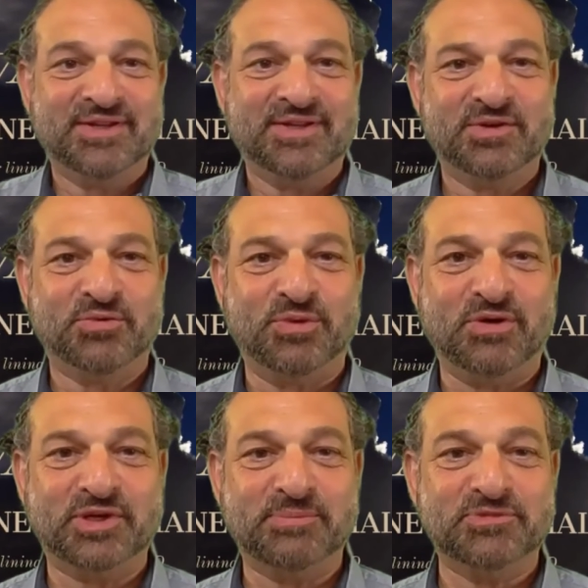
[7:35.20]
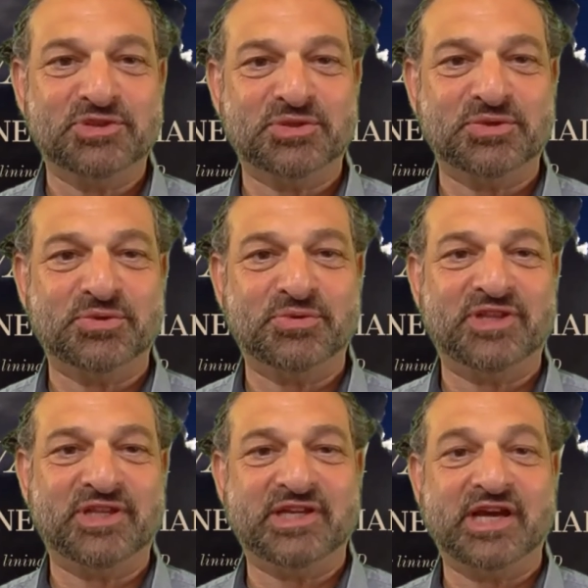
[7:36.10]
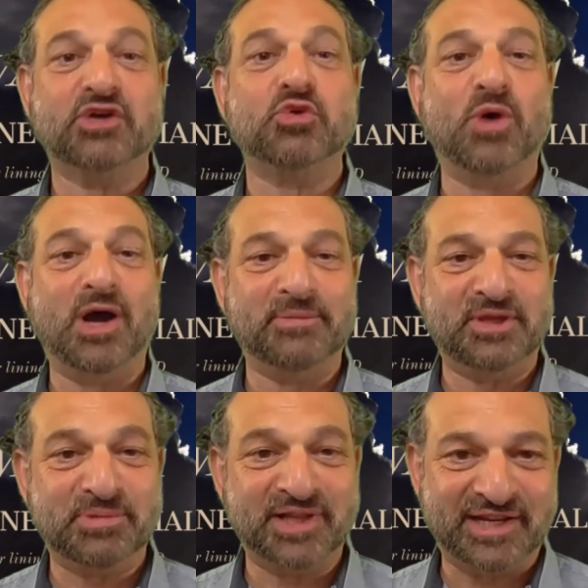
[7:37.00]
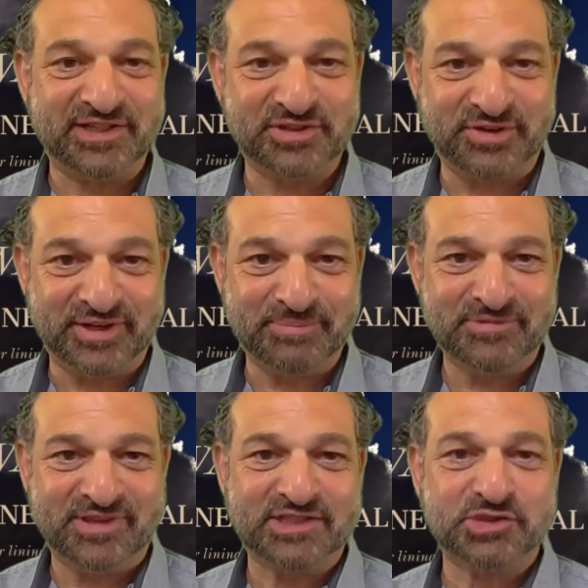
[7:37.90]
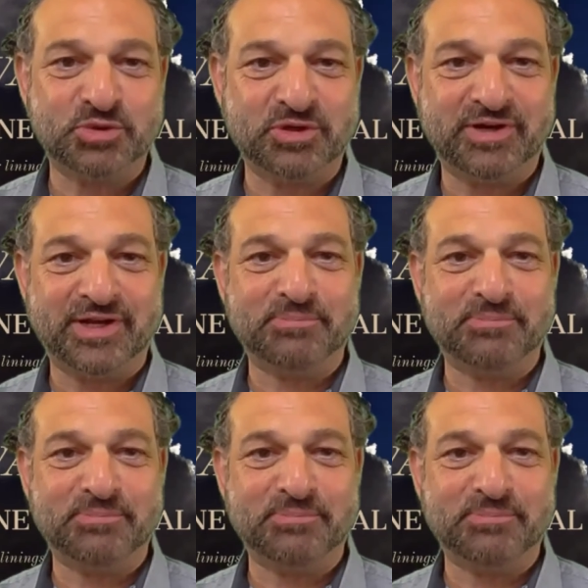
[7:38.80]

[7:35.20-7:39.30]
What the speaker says: Welcome to the Kwame Planetarium. That's where I'm